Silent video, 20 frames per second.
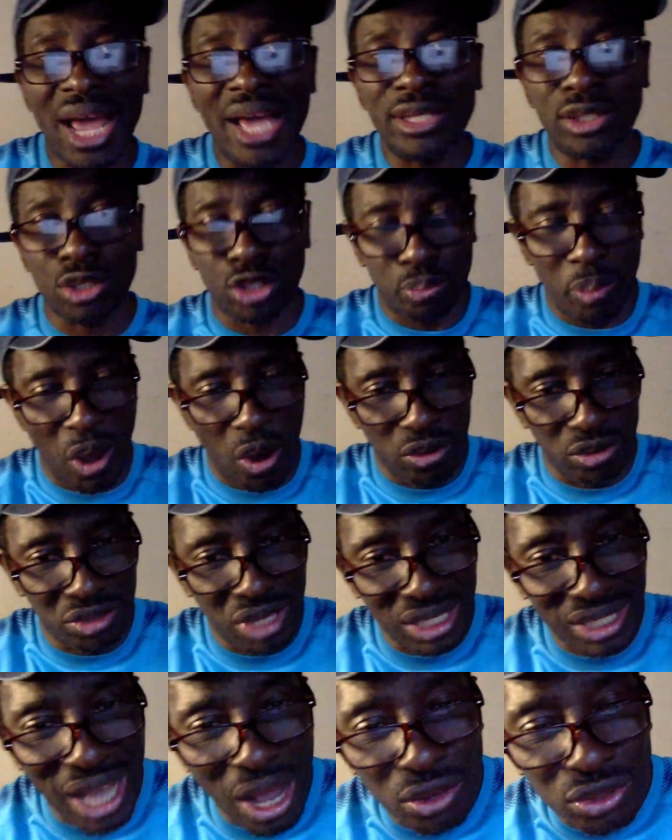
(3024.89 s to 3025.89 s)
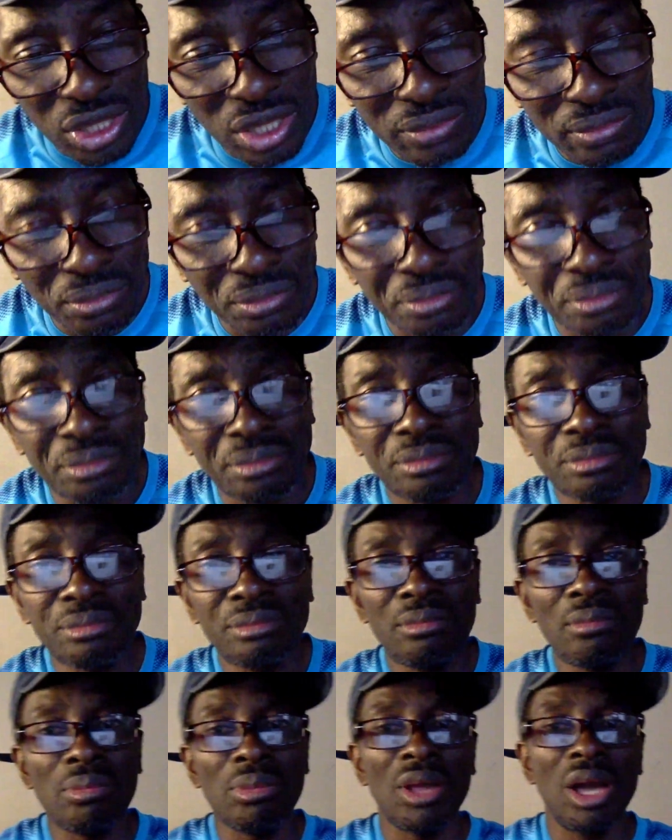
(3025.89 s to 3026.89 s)
you spend 100,000,
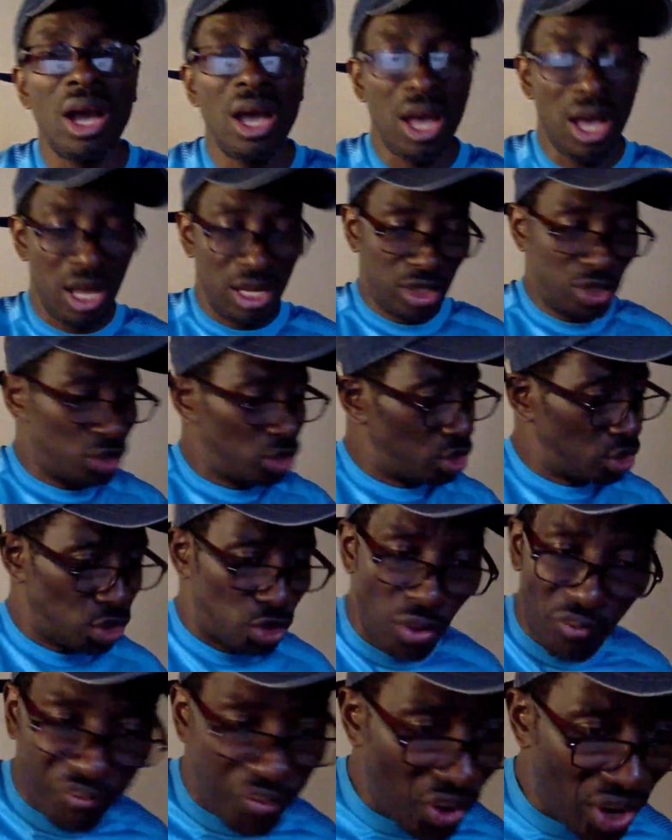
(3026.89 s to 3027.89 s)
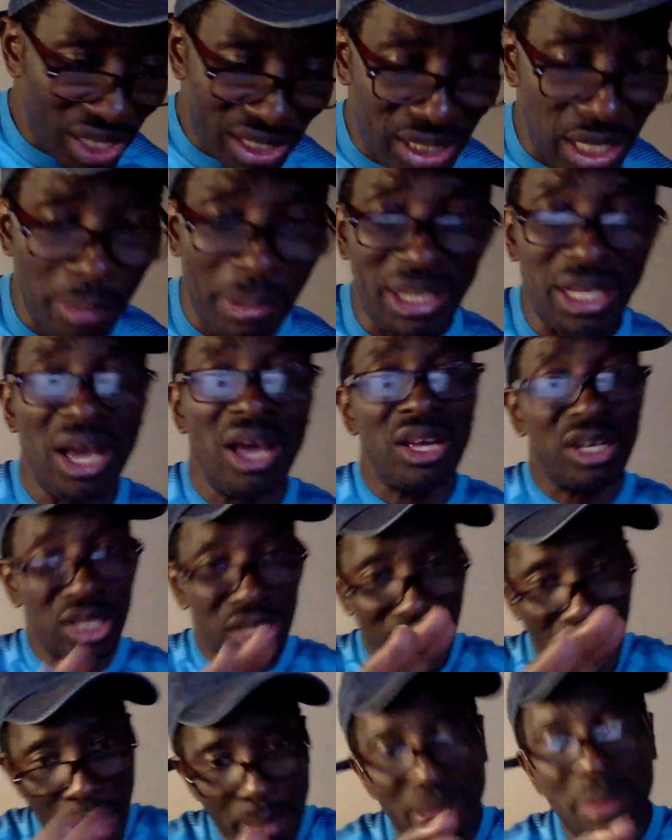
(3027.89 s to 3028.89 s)
you're forgetting about it.
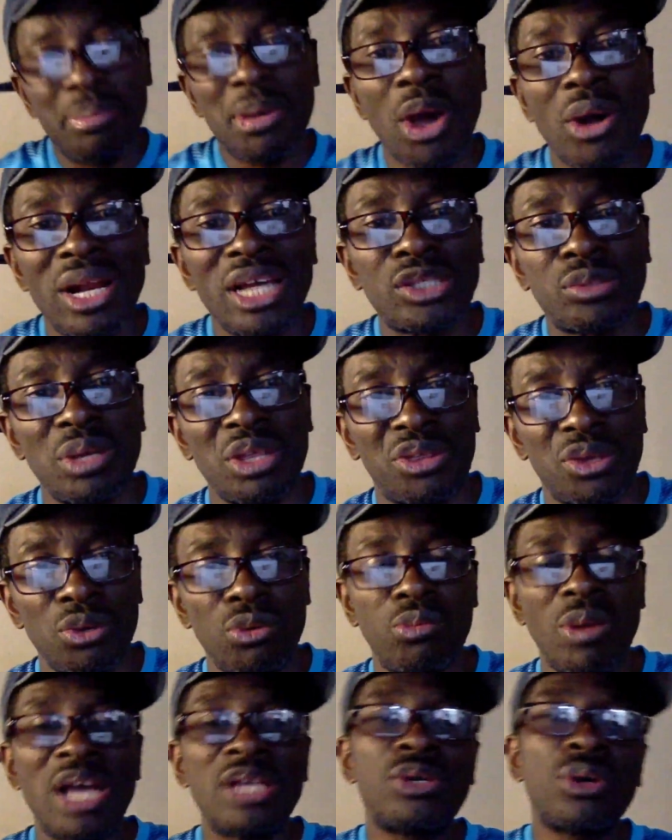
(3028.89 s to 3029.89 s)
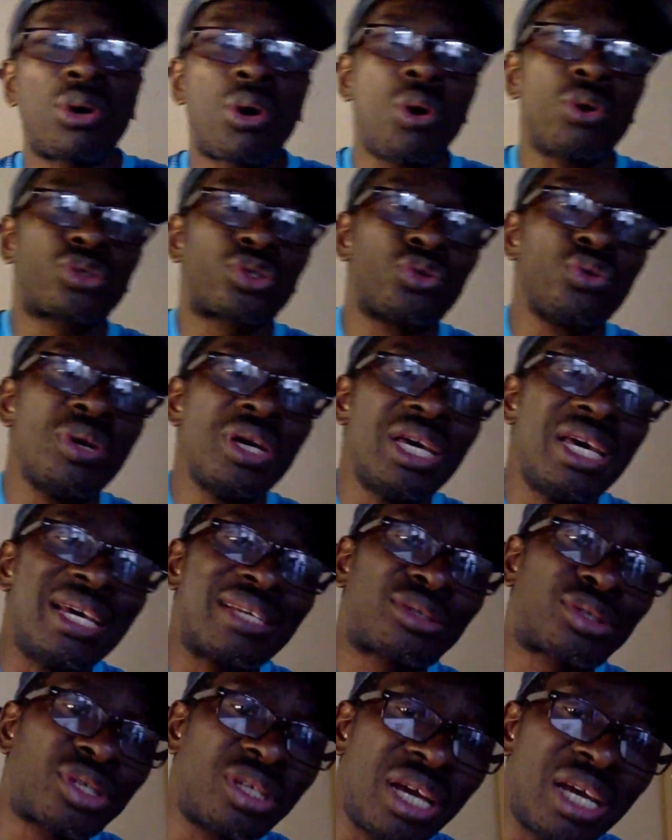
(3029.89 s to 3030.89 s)
Let me be honest with you, when you go to
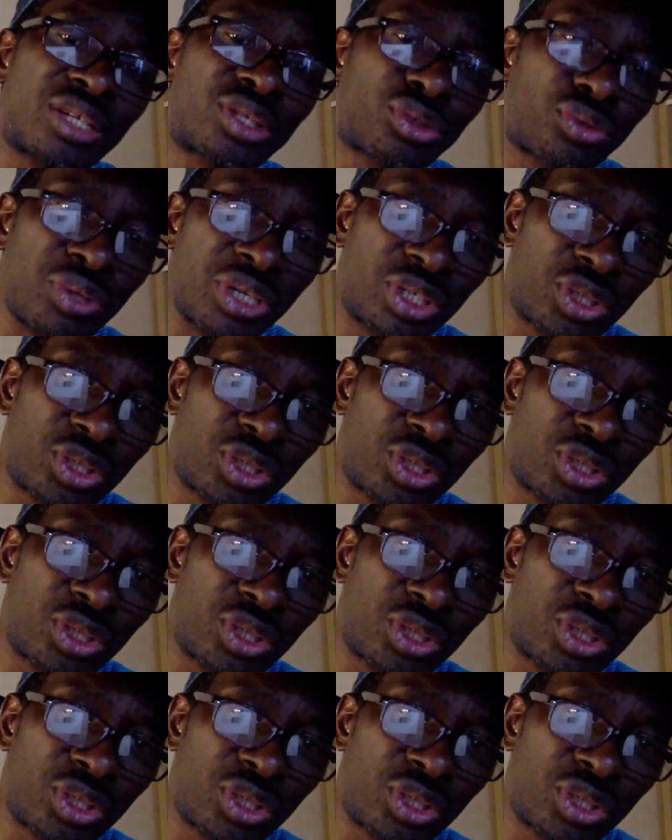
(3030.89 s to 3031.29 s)
eatery